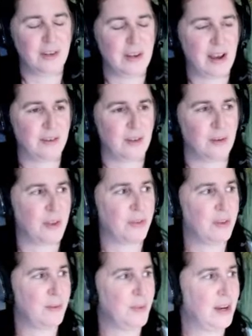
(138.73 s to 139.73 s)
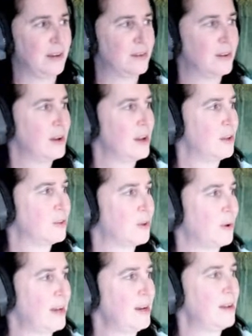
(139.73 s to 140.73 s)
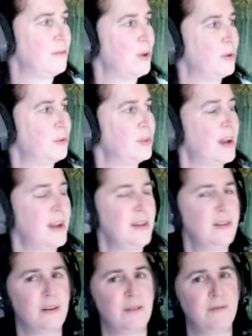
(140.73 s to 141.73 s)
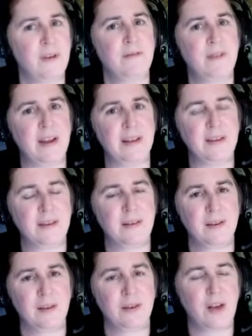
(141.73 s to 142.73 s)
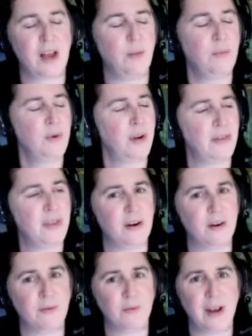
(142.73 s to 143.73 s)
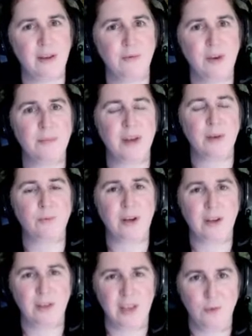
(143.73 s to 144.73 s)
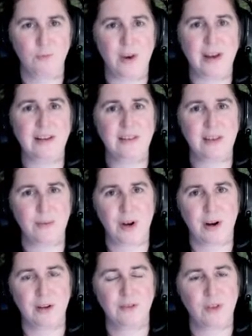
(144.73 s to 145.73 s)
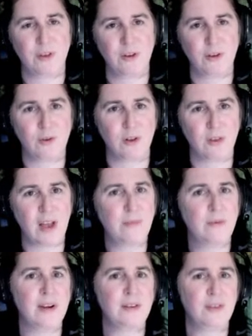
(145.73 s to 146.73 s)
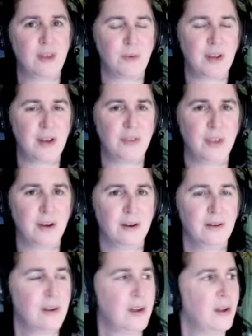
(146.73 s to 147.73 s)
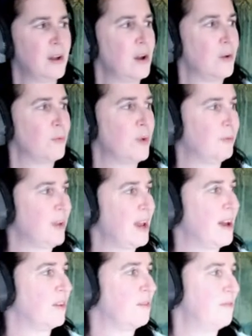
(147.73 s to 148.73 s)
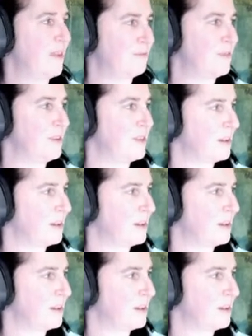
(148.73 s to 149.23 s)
has their monthly meetings. So any of those kinds of events, I'll put on there. When I ran my weekly writing seminars for the local libraries, that went on there. When we had a vet visit